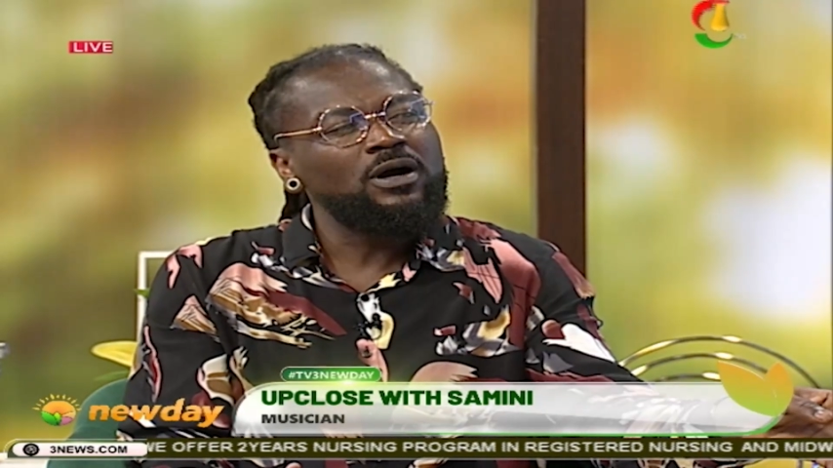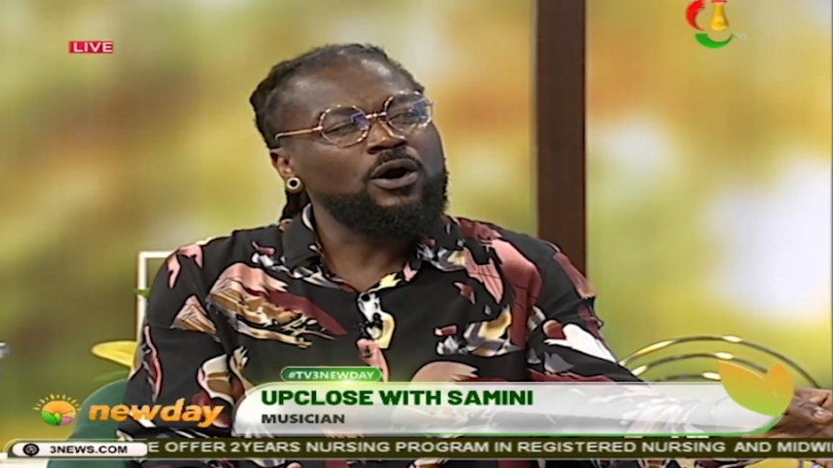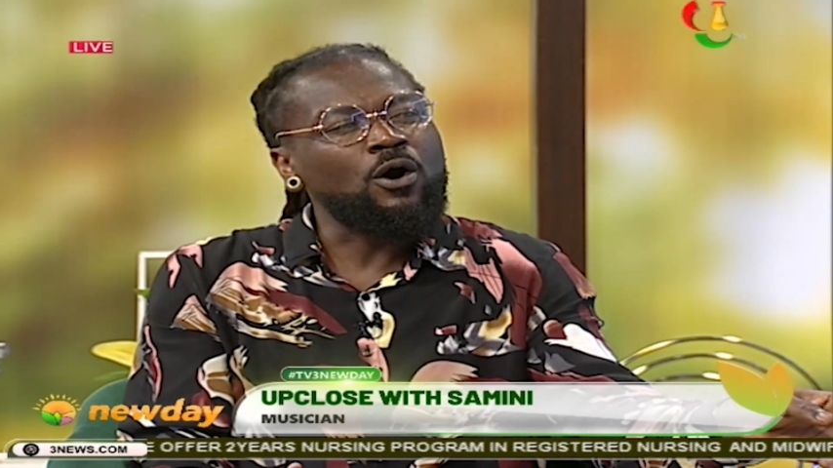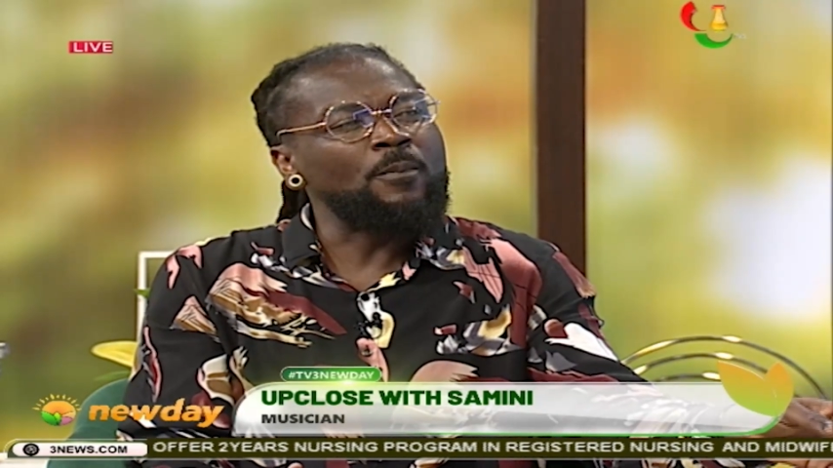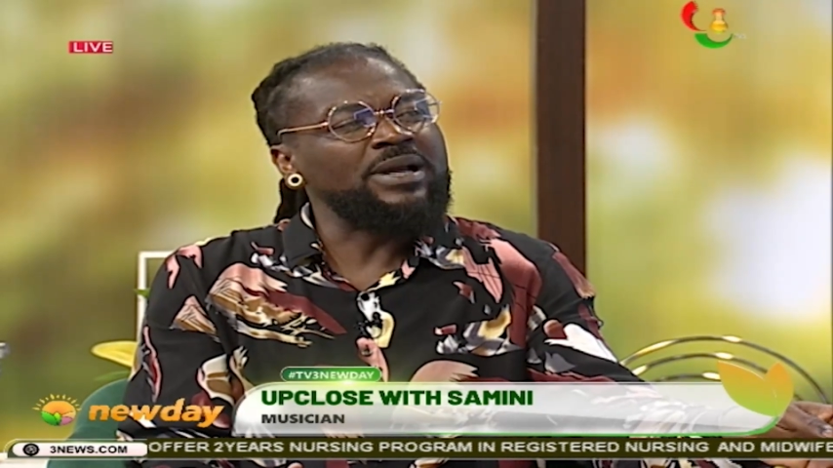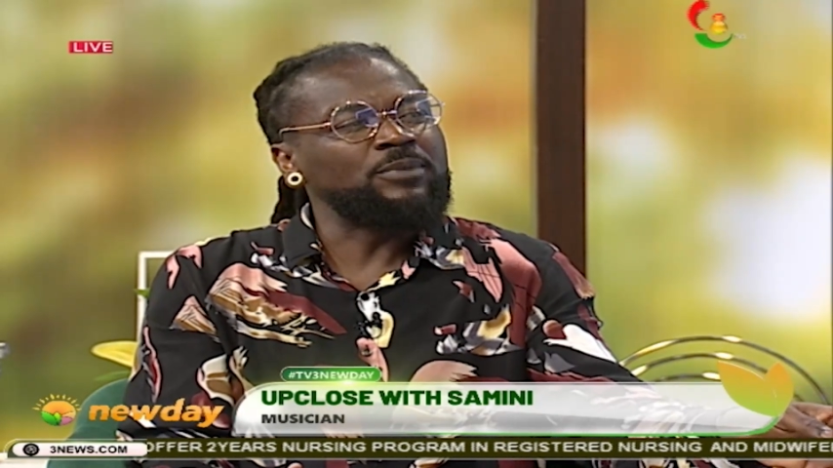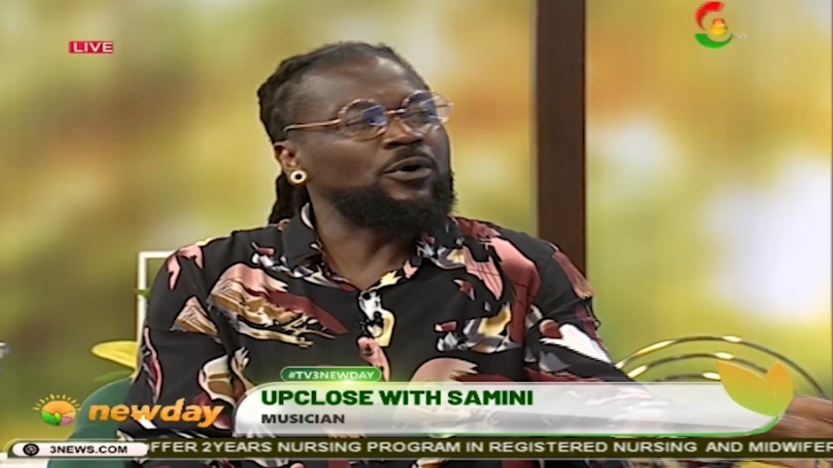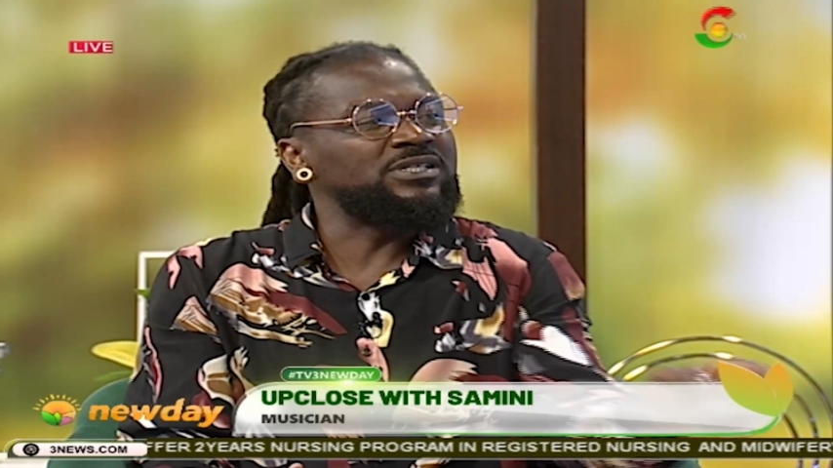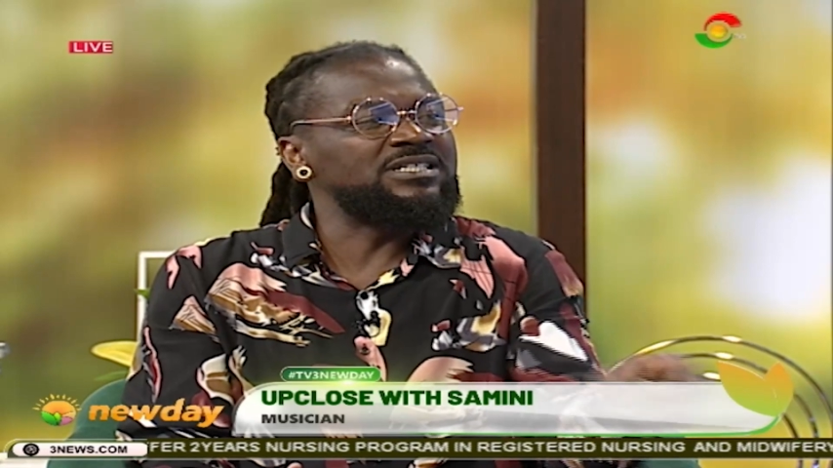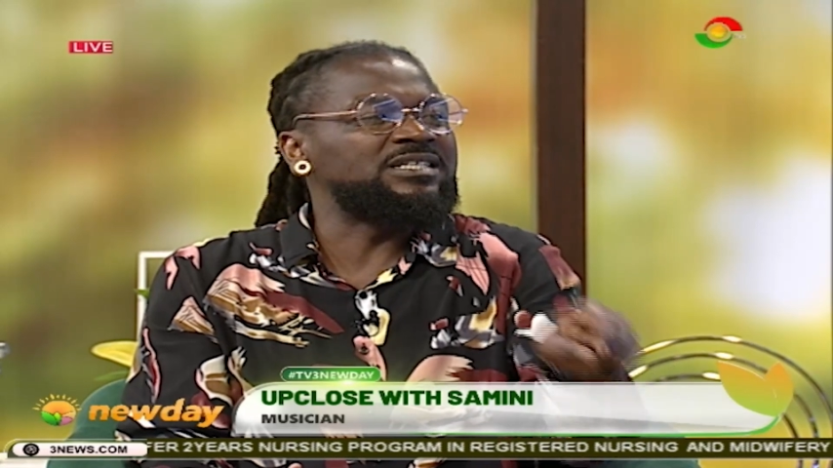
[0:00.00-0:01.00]
comment,
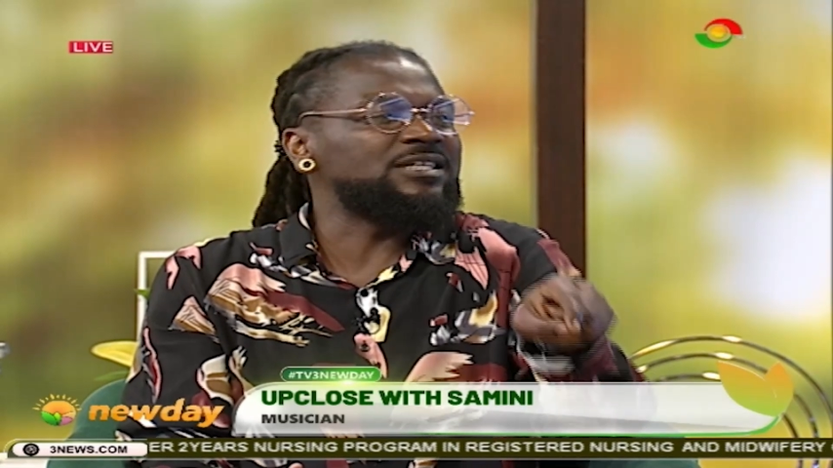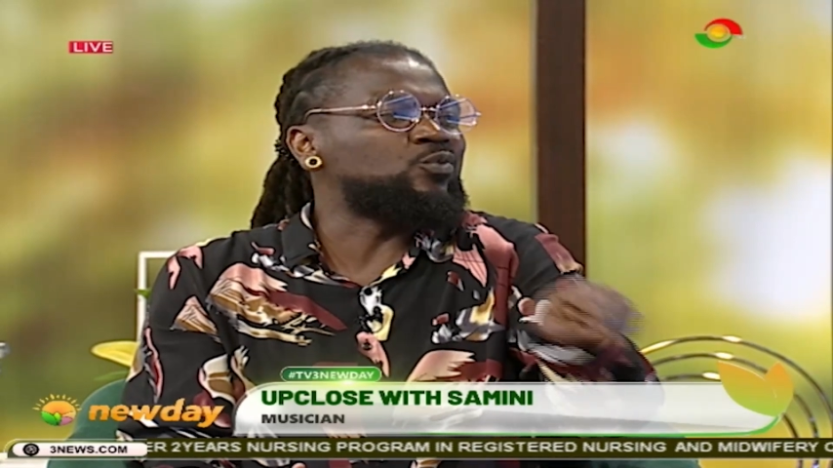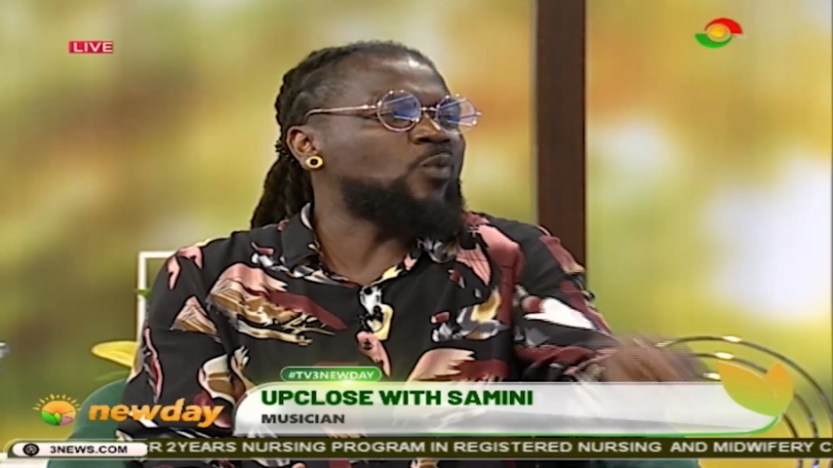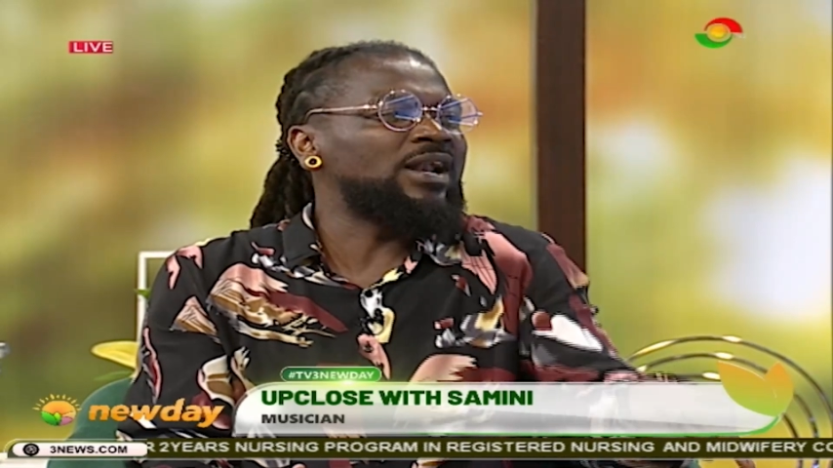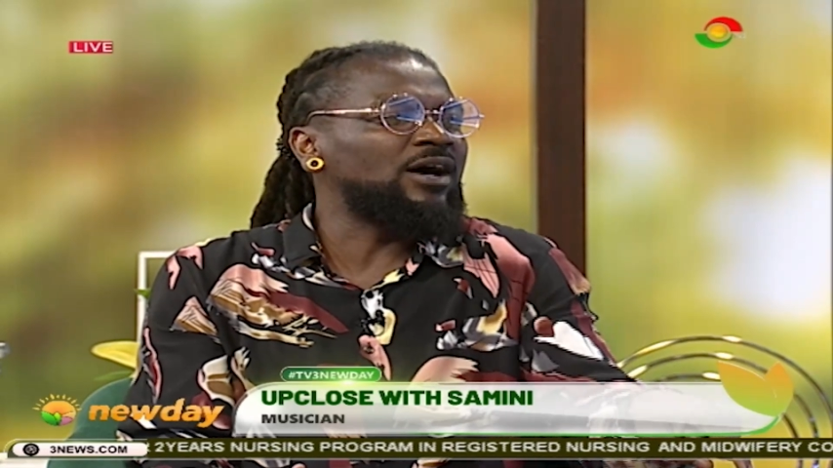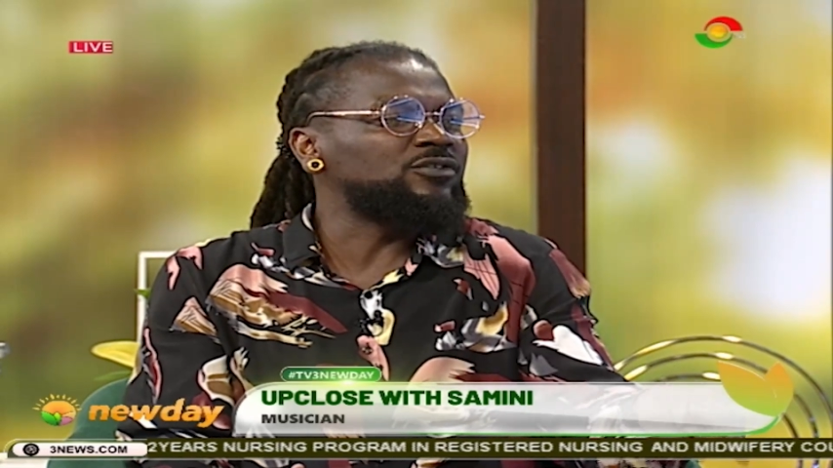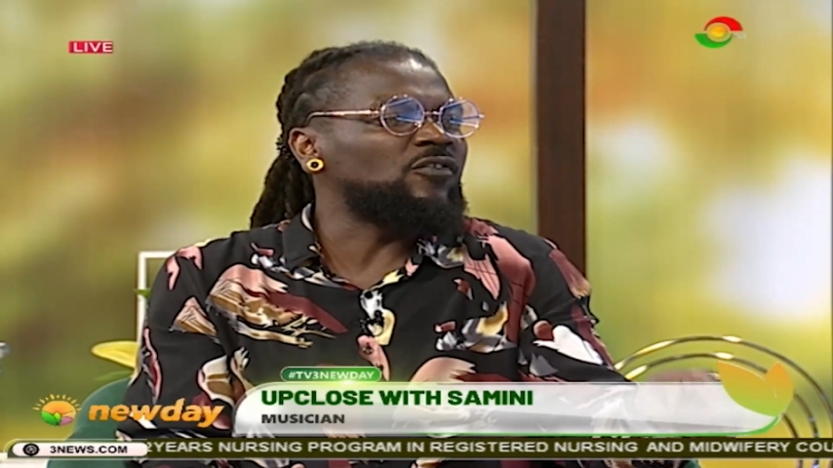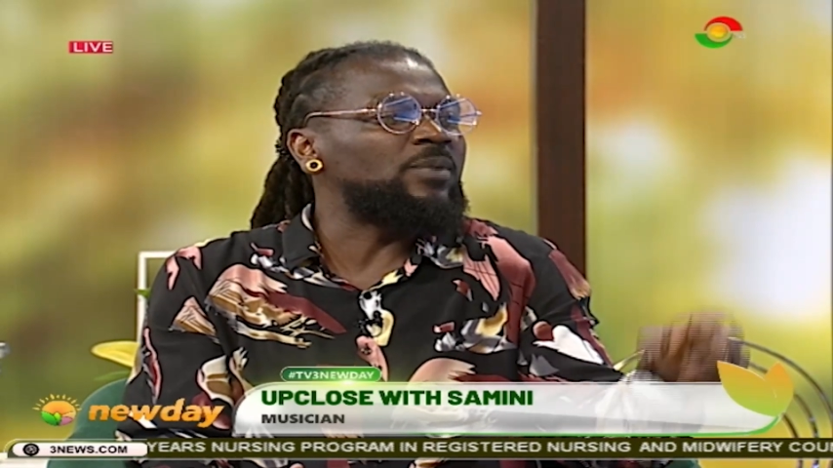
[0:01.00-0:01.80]
because it's just one out of mm-hmm.